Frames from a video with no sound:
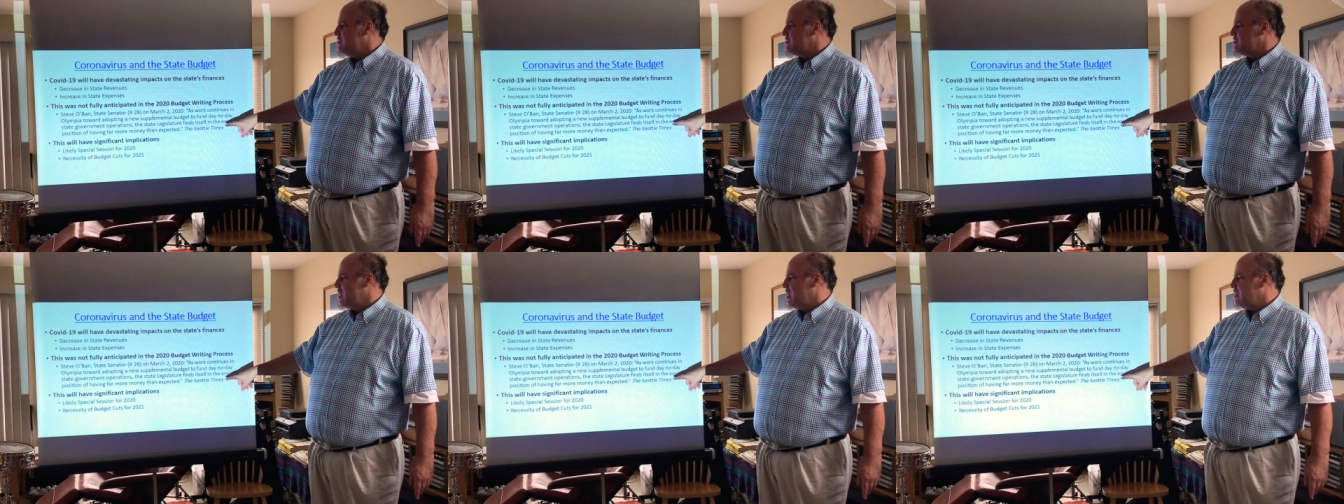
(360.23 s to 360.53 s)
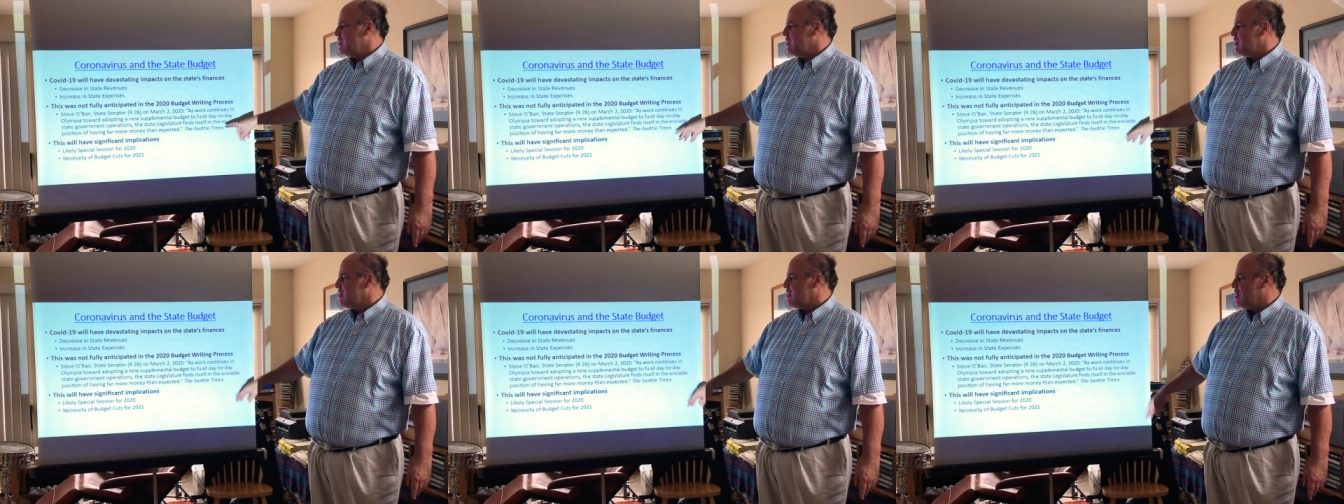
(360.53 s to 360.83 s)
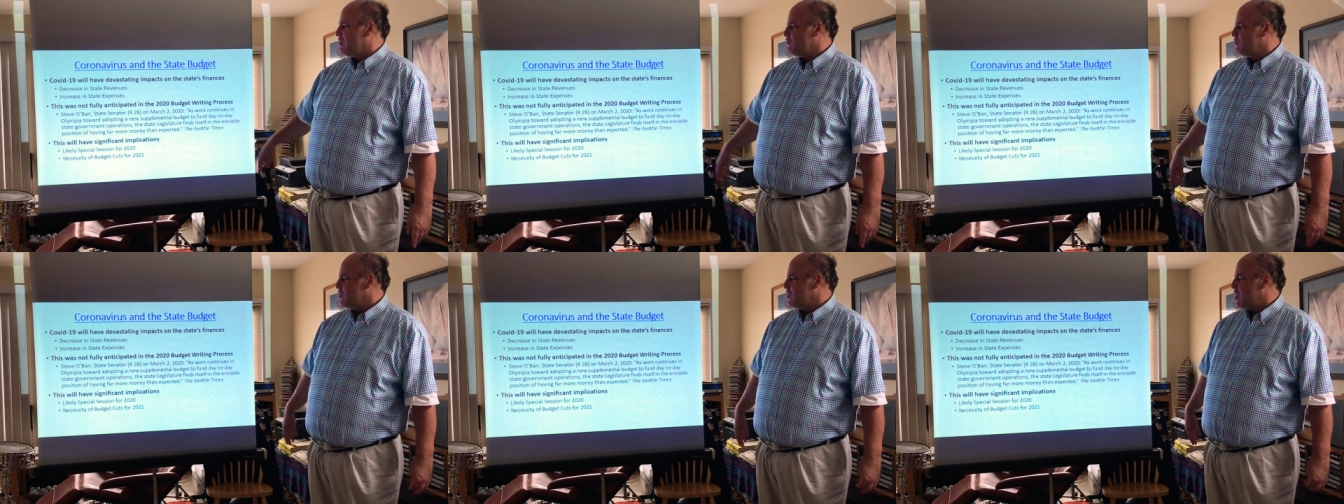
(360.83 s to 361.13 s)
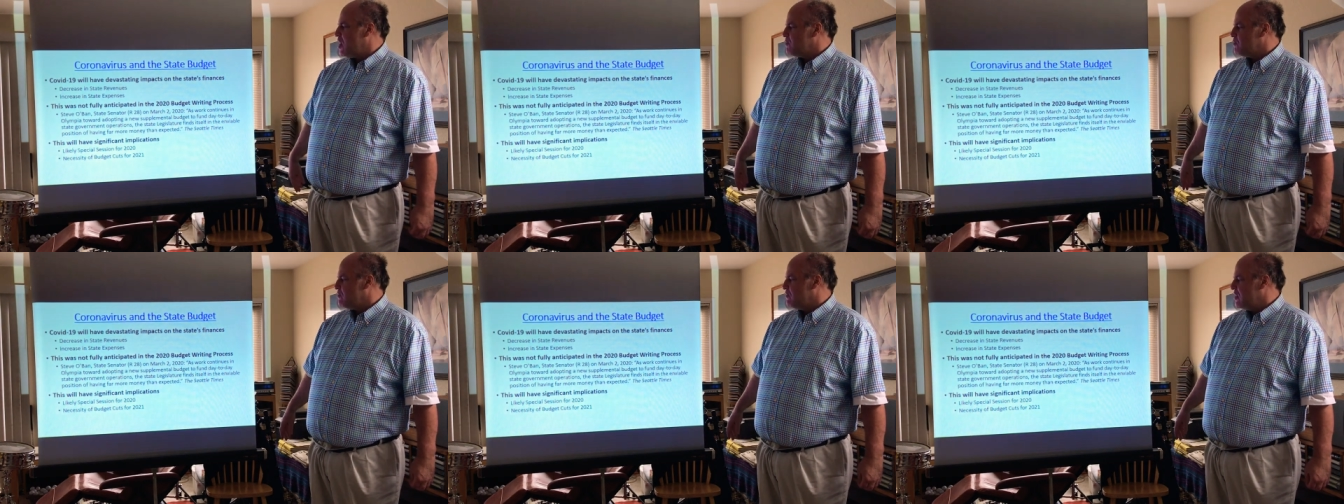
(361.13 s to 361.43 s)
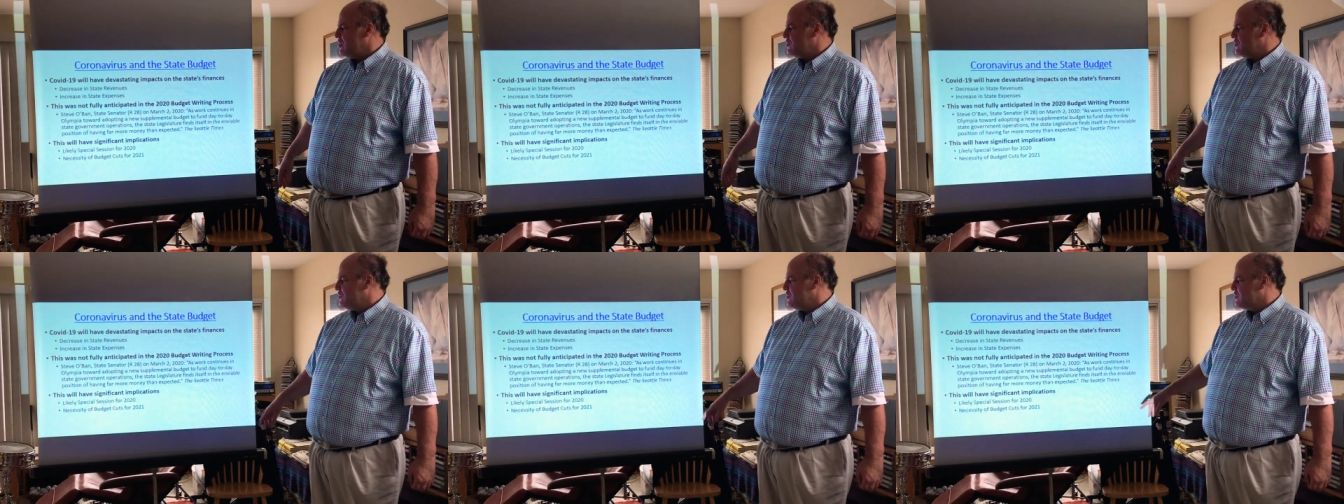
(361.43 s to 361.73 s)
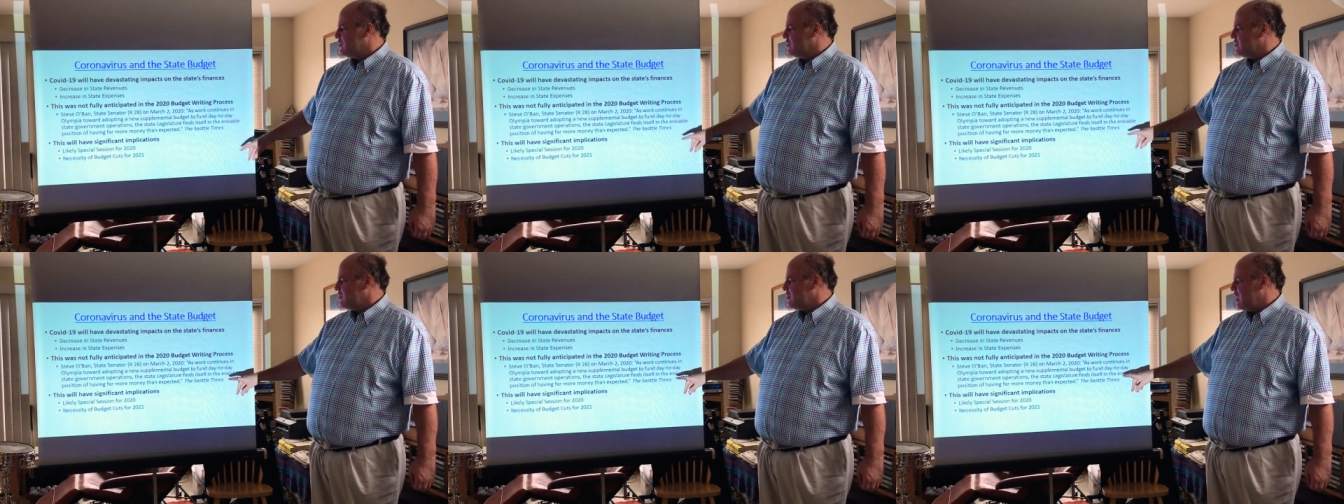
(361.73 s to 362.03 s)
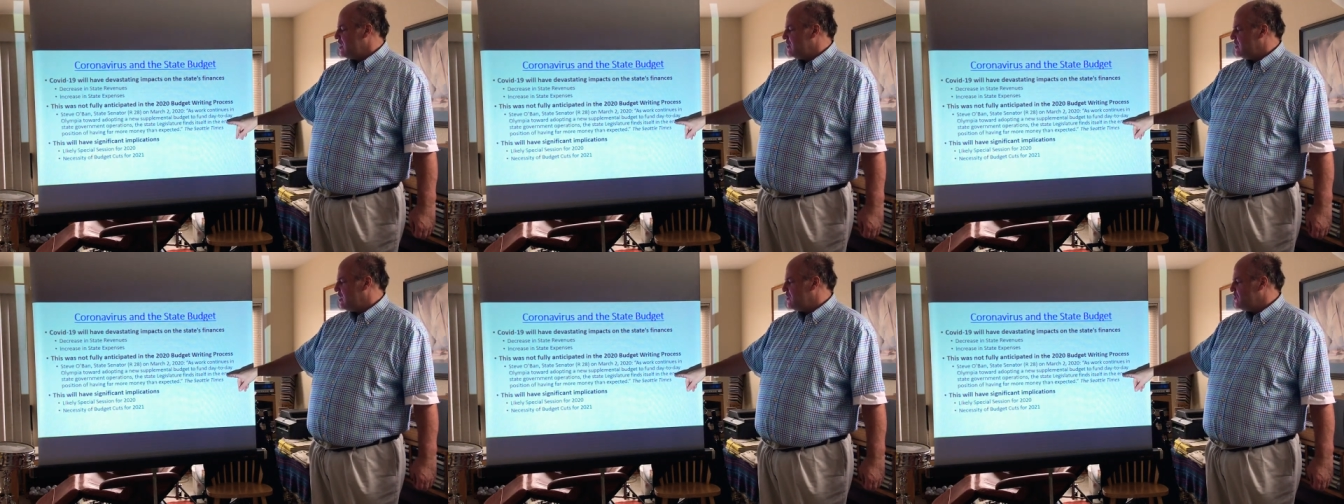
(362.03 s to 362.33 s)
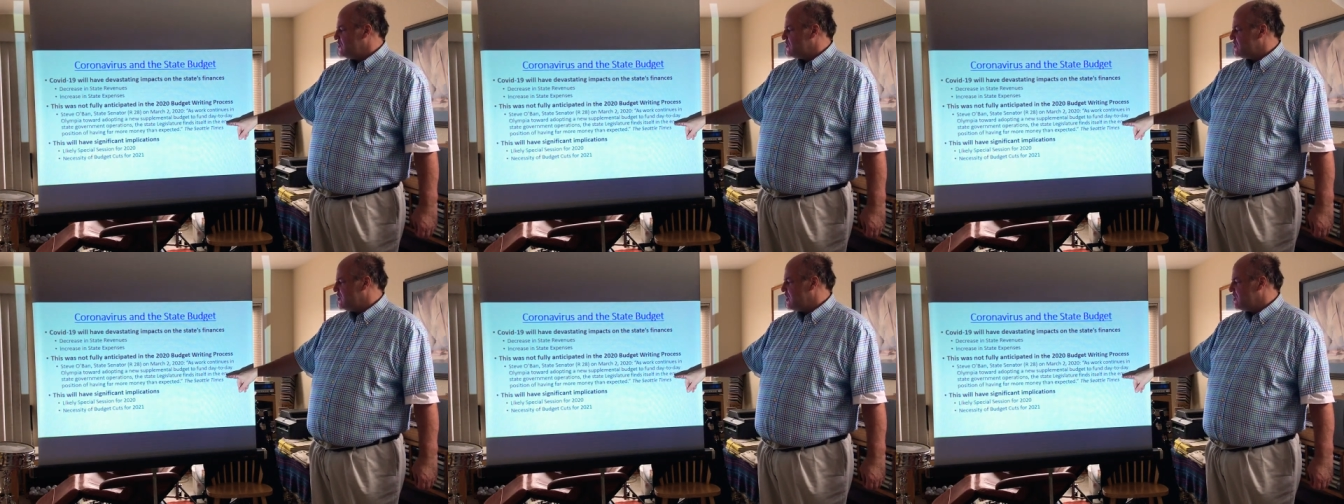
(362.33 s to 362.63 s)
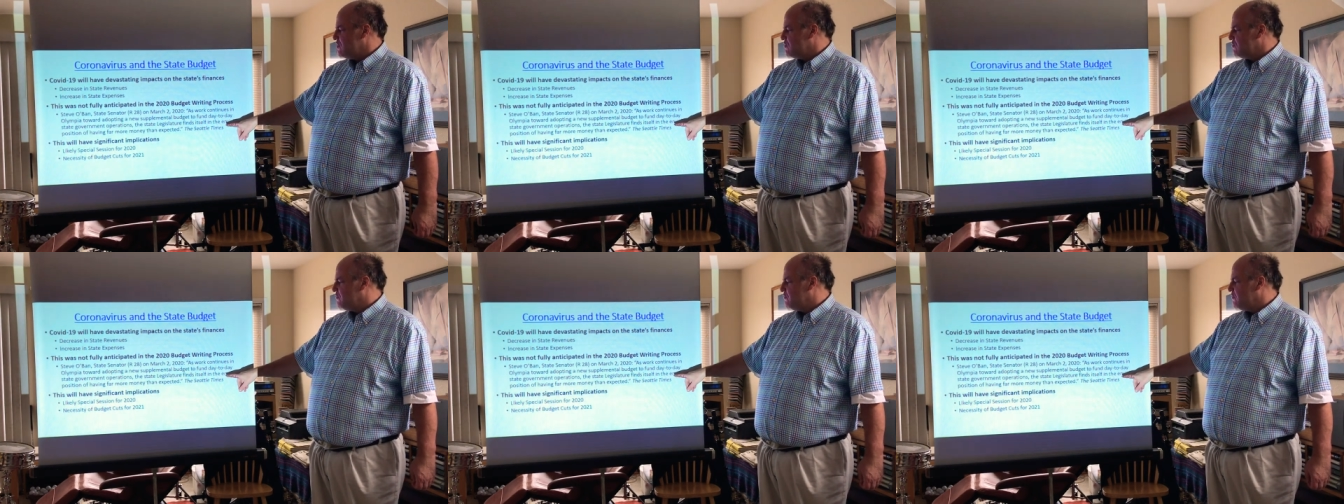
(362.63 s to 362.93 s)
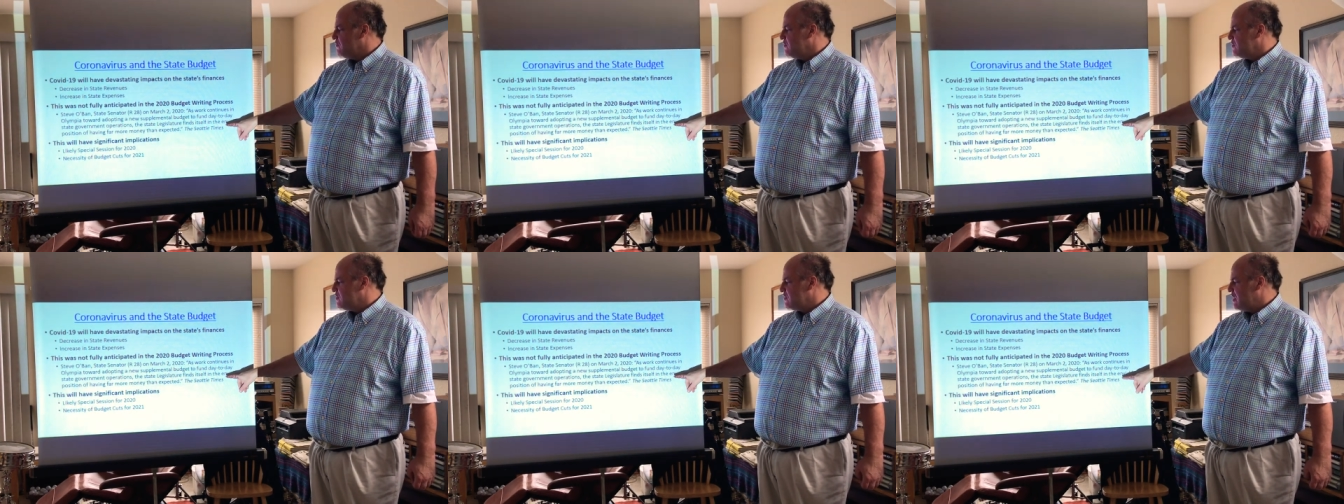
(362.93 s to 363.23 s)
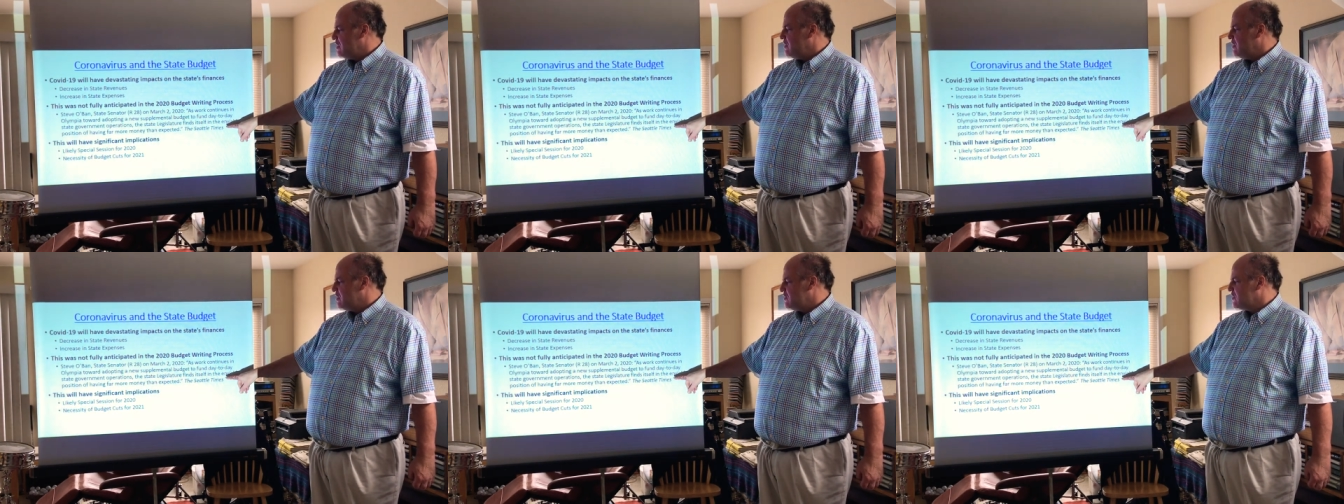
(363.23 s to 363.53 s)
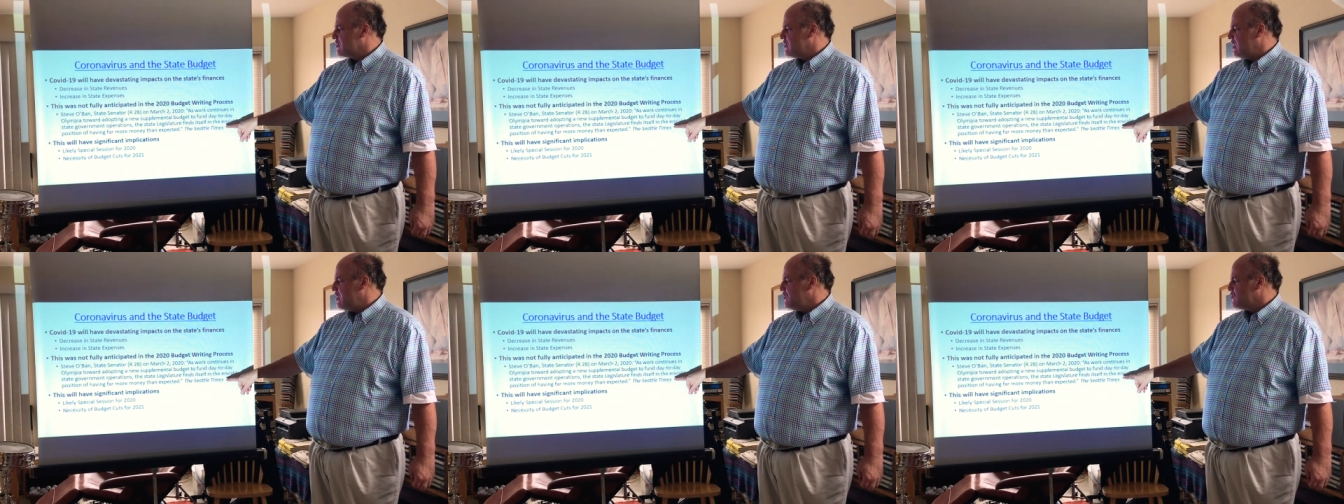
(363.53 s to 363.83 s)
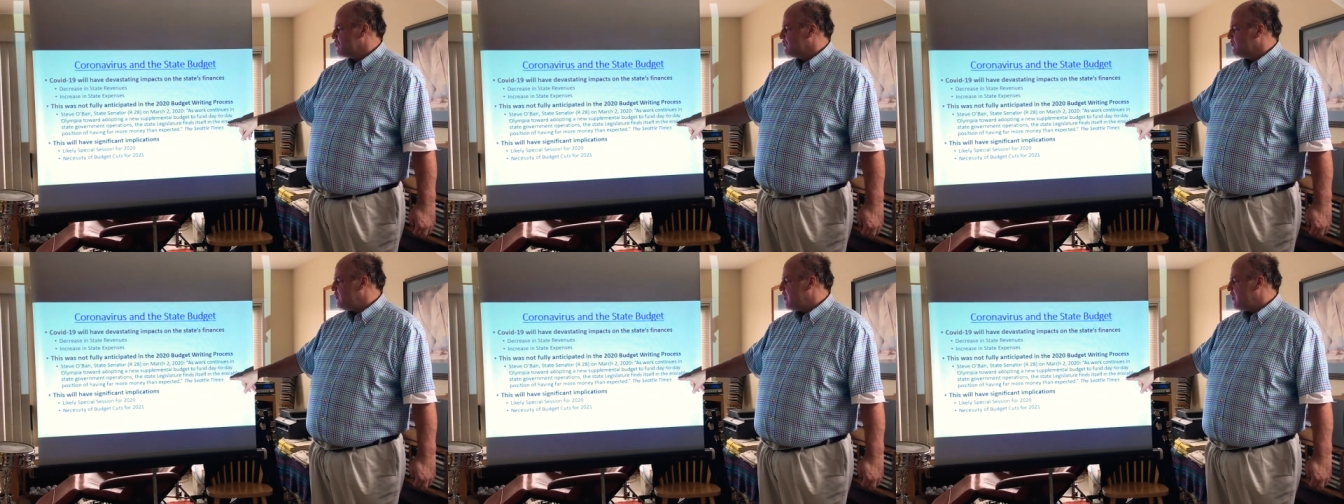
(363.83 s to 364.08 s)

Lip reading: state government operations, the state legislature